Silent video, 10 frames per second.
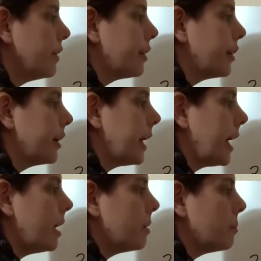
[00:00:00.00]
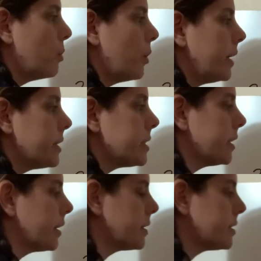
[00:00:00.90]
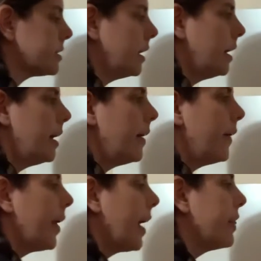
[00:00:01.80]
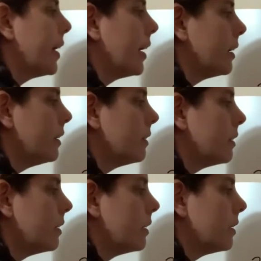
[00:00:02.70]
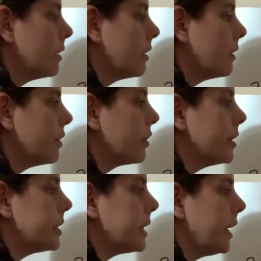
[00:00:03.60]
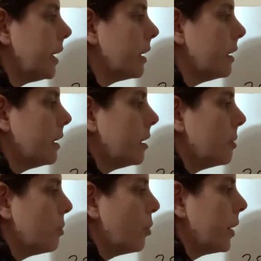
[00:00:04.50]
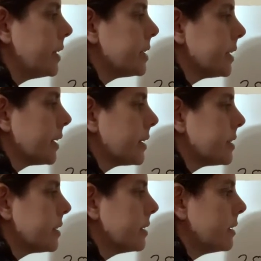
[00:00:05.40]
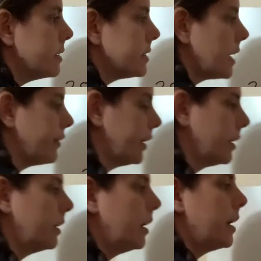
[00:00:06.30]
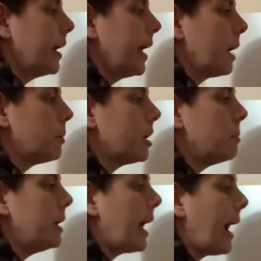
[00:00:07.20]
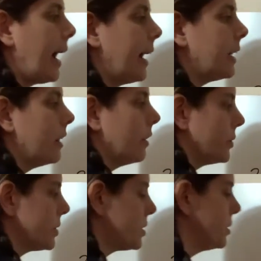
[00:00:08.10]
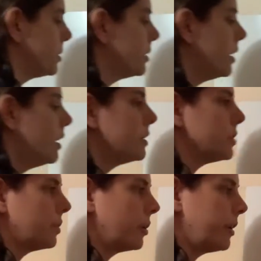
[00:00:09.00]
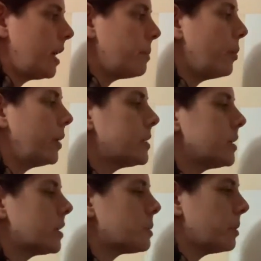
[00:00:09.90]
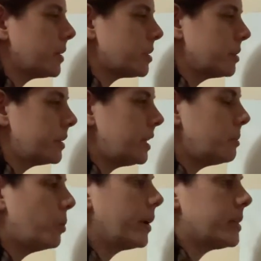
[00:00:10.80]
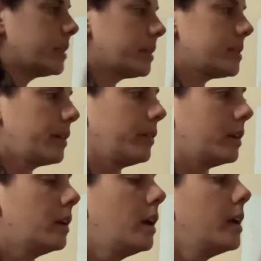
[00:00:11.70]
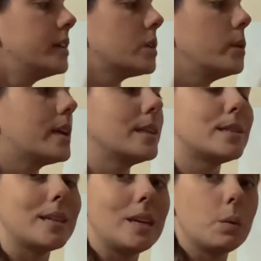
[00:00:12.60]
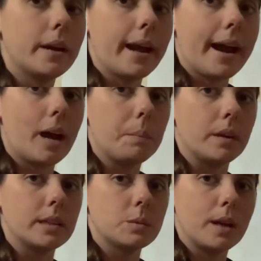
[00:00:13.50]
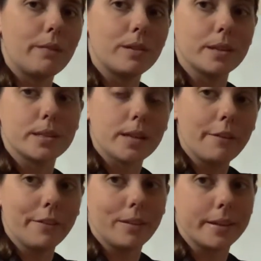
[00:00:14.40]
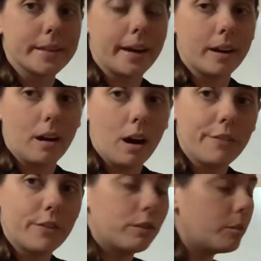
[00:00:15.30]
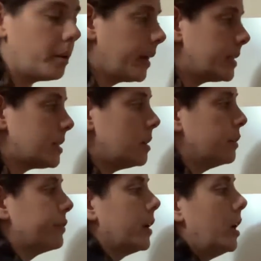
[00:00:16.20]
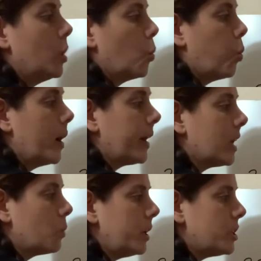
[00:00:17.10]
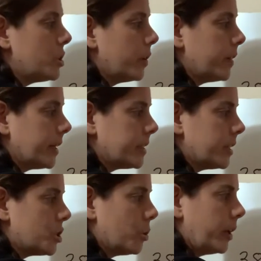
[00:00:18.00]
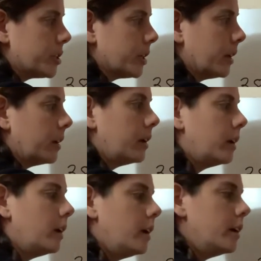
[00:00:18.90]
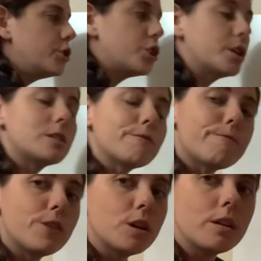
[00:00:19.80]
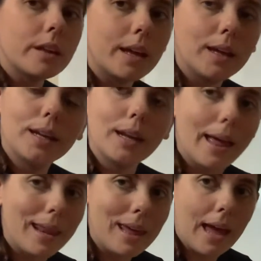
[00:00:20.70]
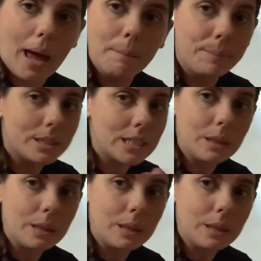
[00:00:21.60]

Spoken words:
38.6 and then 13.67, and I'm going to be adding those two. So 38.6 plus 13.67. So we can see what happens. We have this 7 that's kind of off over by itself. What can we do in that situation? Just fill in any empty